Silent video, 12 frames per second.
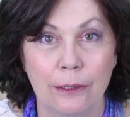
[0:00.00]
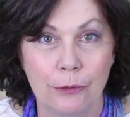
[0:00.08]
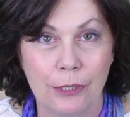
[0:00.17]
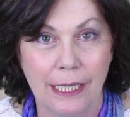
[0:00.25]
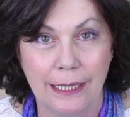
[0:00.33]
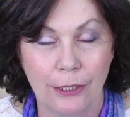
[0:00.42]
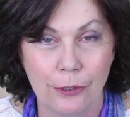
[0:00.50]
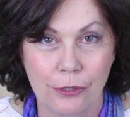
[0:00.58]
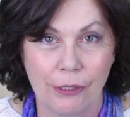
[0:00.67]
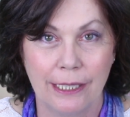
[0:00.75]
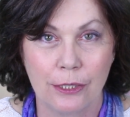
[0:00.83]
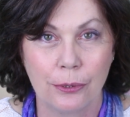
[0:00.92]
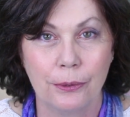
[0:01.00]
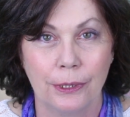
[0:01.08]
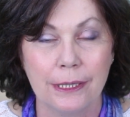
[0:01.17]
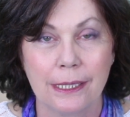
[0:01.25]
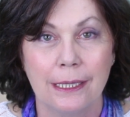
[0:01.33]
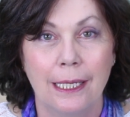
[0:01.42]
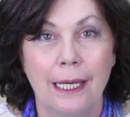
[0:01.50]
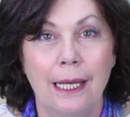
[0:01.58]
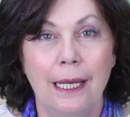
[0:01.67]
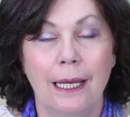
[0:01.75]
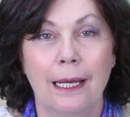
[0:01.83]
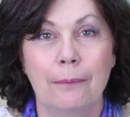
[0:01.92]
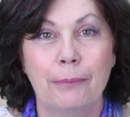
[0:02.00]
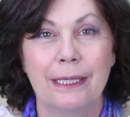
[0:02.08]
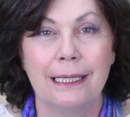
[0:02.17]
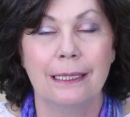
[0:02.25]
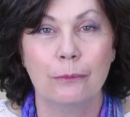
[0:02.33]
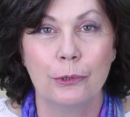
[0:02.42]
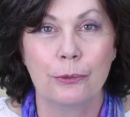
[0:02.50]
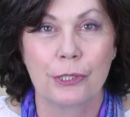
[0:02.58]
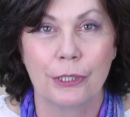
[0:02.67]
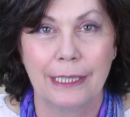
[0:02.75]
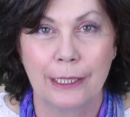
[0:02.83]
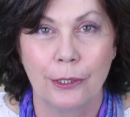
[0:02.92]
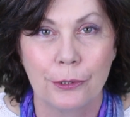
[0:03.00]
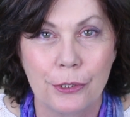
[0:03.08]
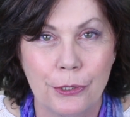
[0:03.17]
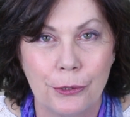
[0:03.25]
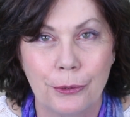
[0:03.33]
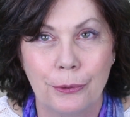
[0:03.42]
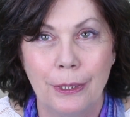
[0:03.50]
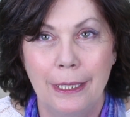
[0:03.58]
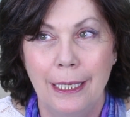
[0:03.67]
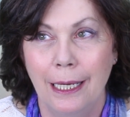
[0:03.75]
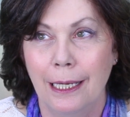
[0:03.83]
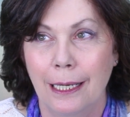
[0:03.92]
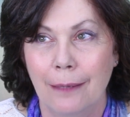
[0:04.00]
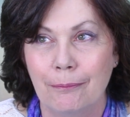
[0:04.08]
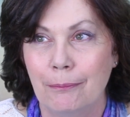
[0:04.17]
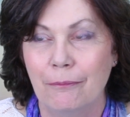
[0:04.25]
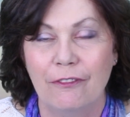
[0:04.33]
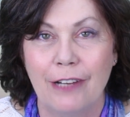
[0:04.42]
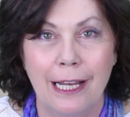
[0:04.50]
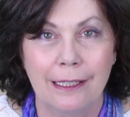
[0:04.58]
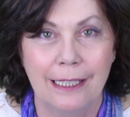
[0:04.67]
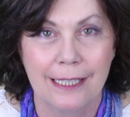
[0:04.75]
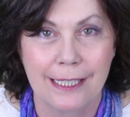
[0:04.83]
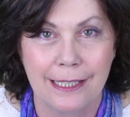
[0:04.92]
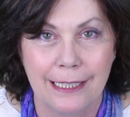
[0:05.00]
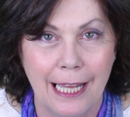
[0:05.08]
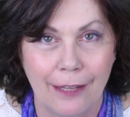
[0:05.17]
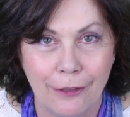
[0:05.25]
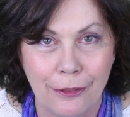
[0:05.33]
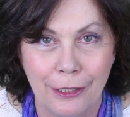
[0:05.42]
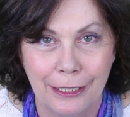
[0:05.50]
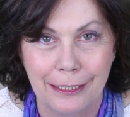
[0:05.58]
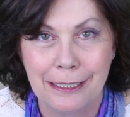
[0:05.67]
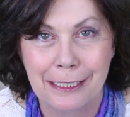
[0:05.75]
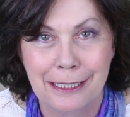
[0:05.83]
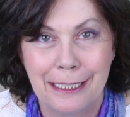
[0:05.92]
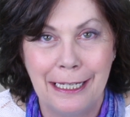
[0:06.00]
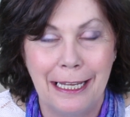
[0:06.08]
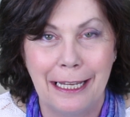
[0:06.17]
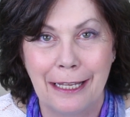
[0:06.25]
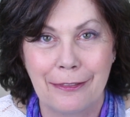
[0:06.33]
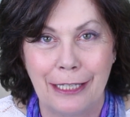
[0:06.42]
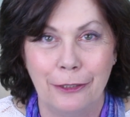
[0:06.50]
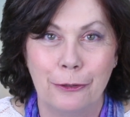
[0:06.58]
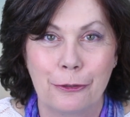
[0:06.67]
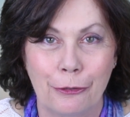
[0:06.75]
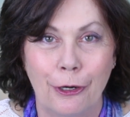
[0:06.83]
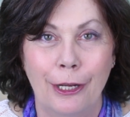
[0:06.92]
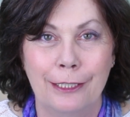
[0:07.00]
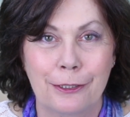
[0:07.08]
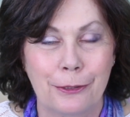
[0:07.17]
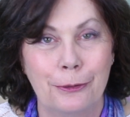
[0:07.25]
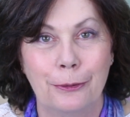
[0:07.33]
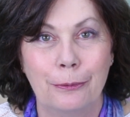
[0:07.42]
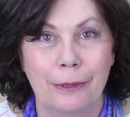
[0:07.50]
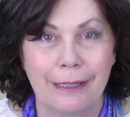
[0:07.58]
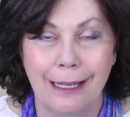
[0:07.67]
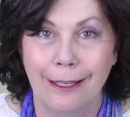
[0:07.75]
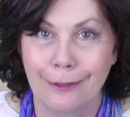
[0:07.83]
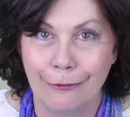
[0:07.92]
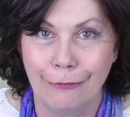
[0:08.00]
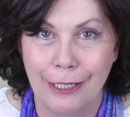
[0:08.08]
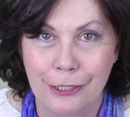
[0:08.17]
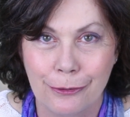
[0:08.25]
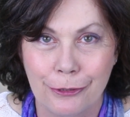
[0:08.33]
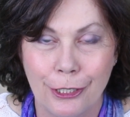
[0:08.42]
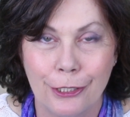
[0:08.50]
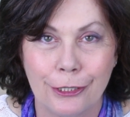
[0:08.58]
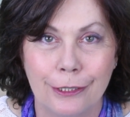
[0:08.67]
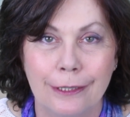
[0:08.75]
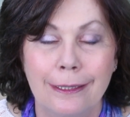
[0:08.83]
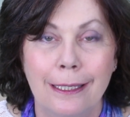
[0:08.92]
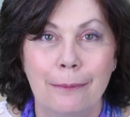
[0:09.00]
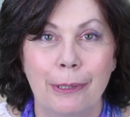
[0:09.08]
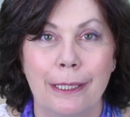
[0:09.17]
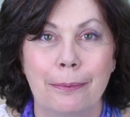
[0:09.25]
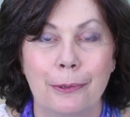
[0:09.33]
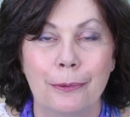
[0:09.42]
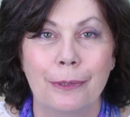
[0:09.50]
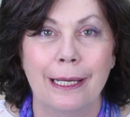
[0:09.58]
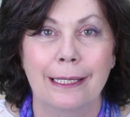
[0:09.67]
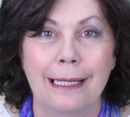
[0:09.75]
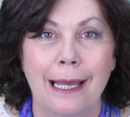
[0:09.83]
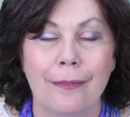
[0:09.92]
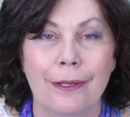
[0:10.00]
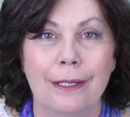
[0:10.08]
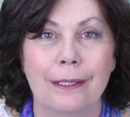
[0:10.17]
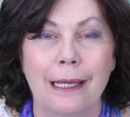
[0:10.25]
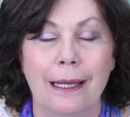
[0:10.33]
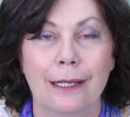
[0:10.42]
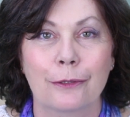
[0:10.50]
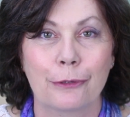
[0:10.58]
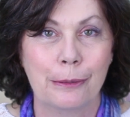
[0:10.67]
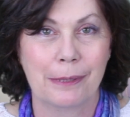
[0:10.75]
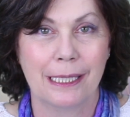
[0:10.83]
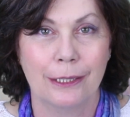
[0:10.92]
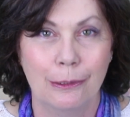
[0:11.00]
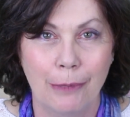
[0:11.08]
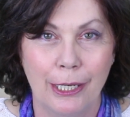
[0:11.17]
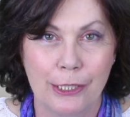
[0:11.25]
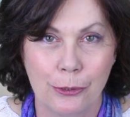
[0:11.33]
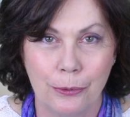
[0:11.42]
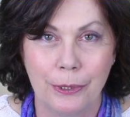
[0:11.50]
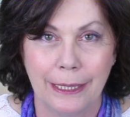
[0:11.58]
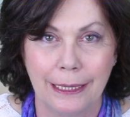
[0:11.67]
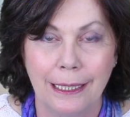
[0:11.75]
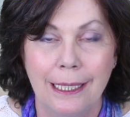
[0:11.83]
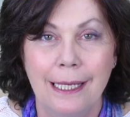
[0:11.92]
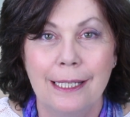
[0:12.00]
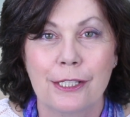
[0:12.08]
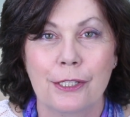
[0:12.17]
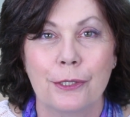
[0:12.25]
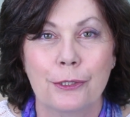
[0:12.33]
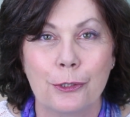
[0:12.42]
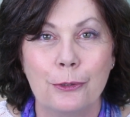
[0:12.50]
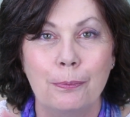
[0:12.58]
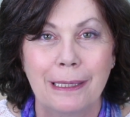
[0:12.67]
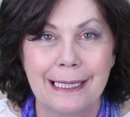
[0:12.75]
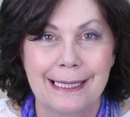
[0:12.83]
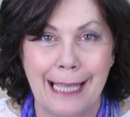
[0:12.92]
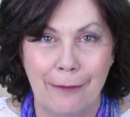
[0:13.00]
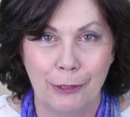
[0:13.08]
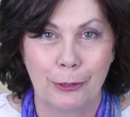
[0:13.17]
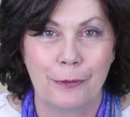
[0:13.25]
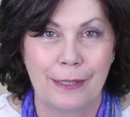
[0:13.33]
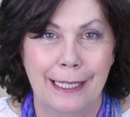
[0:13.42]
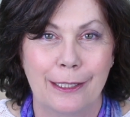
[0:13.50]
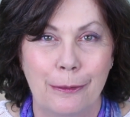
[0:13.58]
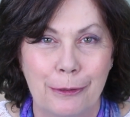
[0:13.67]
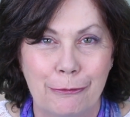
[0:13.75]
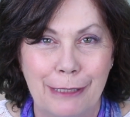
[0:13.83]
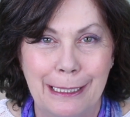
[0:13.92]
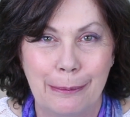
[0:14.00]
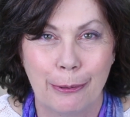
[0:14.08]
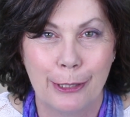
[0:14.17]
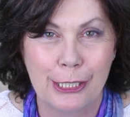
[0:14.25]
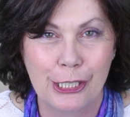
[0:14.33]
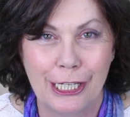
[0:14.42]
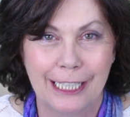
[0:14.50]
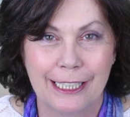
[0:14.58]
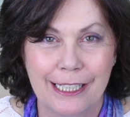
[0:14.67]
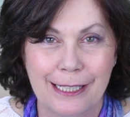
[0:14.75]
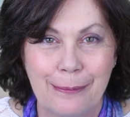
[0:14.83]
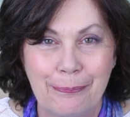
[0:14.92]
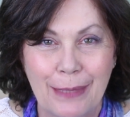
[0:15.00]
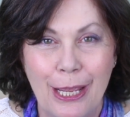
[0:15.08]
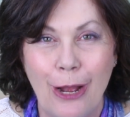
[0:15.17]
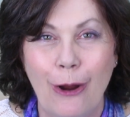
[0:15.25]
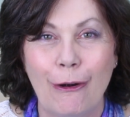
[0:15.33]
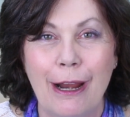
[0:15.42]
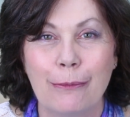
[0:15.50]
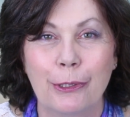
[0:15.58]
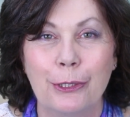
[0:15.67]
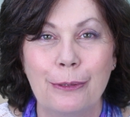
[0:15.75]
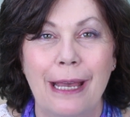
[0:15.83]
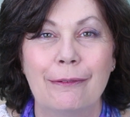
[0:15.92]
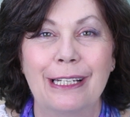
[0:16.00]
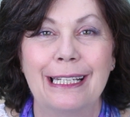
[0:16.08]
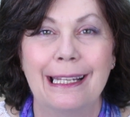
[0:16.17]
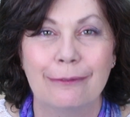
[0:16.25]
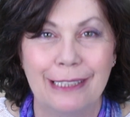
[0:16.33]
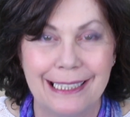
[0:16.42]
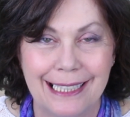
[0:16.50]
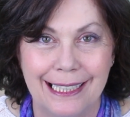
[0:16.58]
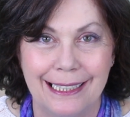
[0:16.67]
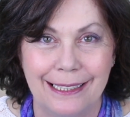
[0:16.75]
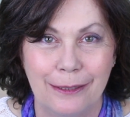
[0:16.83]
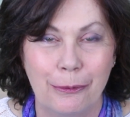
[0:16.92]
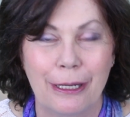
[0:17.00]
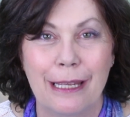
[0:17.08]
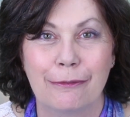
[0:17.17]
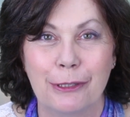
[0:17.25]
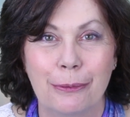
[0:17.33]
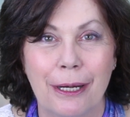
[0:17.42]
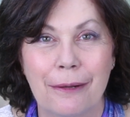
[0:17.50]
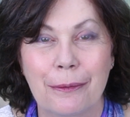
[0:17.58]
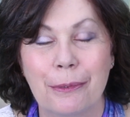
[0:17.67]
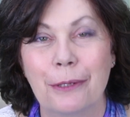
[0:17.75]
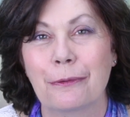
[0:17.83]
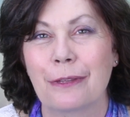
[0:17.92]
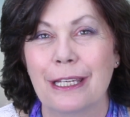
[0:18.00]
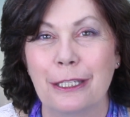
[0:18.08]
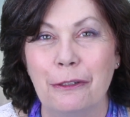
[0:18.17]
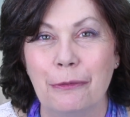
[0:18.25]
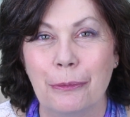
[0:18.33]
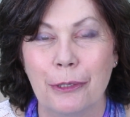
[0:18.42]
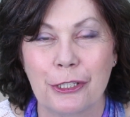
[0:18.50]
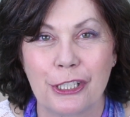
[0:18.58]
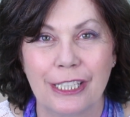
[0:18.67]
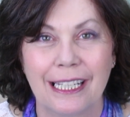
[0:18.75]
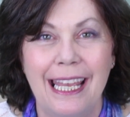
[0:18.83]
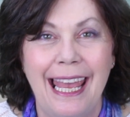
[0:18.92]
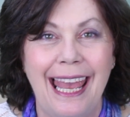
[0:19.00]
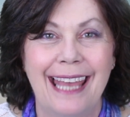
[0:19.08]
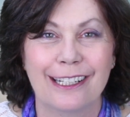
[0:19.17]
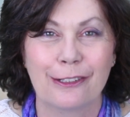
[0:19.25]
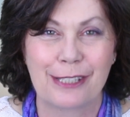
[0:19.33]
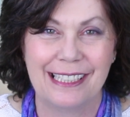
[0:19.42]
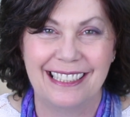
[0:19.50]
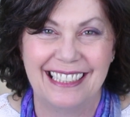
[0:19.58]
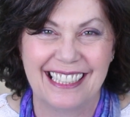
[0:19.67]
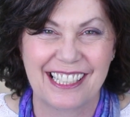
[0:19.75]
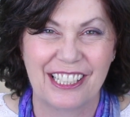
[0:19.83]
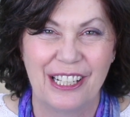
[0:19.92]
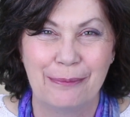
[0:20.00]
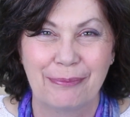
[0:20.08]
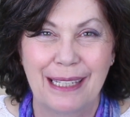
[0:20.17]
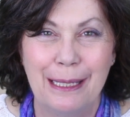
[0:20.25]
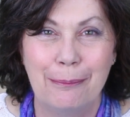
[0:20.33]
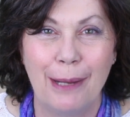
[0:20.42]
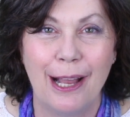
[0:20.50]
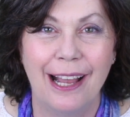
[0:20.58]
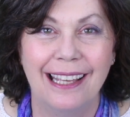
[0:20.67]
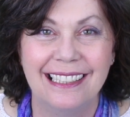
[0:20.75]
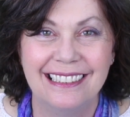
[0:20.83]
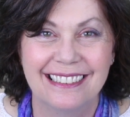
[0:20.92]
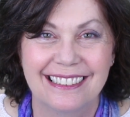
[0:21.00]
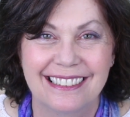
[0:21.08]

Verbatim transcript: and it will take you straight to it. But it will certainly cost you far less than other things that you try and do with other facial yoga people and other groups that you might join. So do please have a look at that. I would really appreciate it. All right, well, you have a lovely day wherever you are in the world. Thank you for watching, and I'll see you next time. Bye.